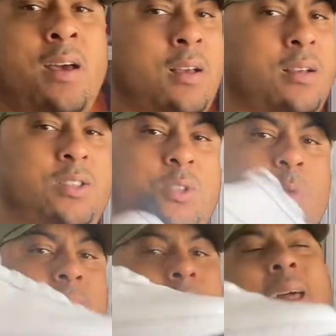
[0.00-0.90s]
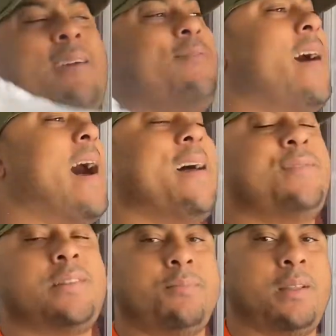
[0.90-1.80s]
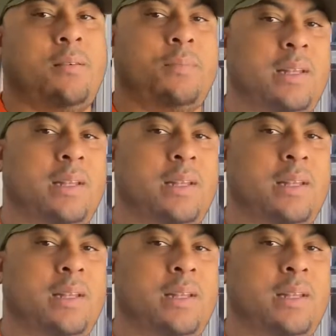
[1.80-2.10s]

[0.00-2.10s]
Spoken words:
stupid high, like 5 something, but then